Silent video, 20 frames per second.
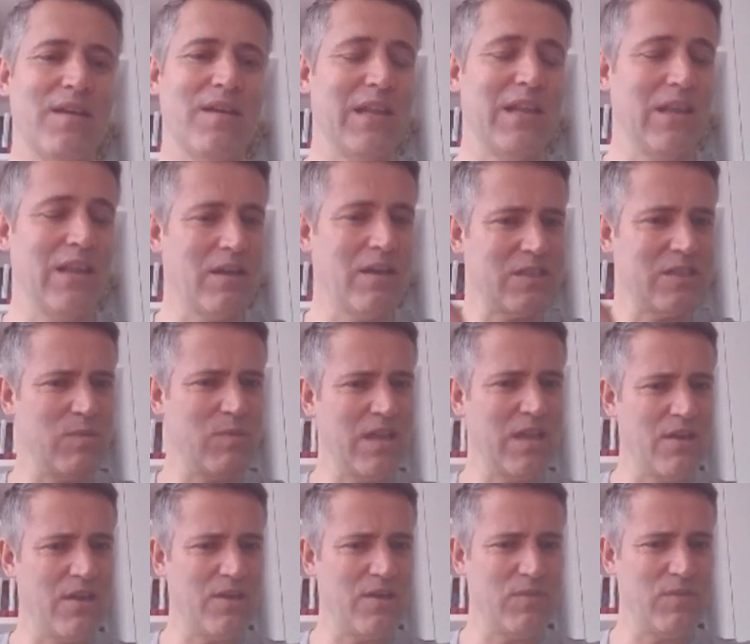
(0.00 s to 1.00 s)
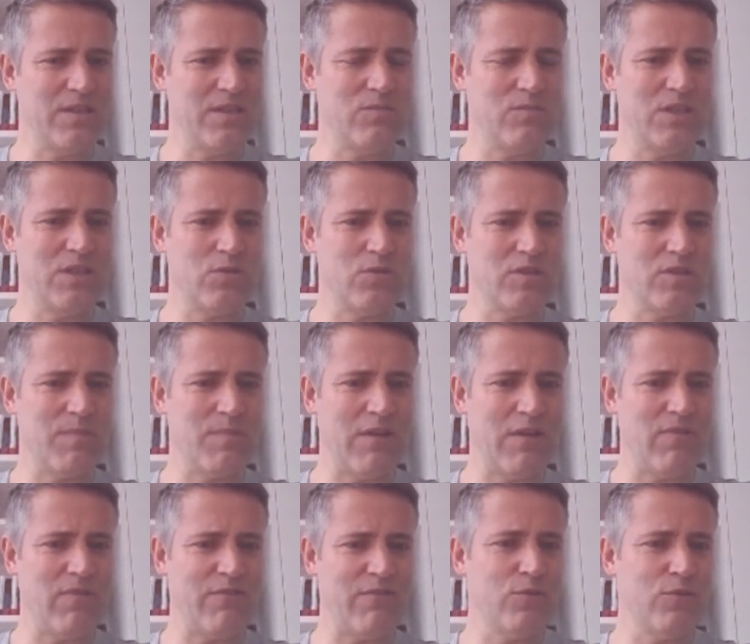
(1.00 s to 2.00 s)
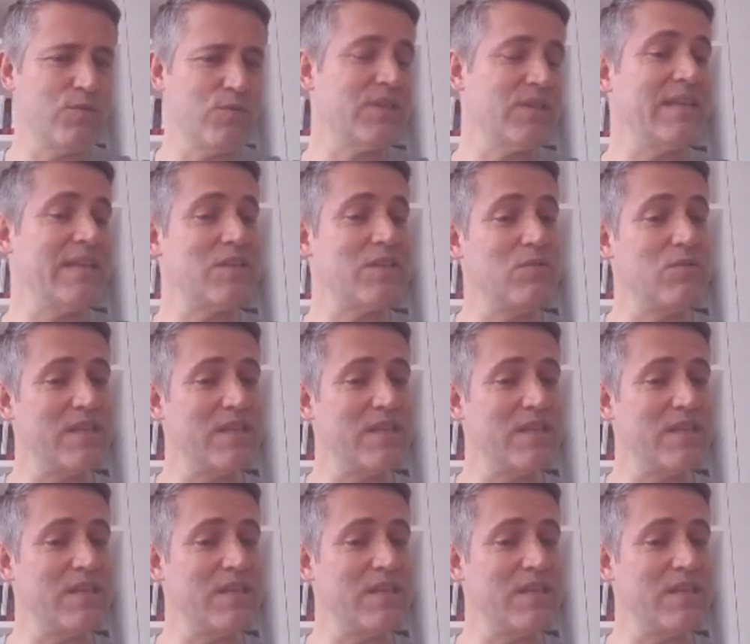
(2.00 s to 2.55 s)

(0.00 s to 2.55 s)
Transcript: Last week, I think we talked about raffles, and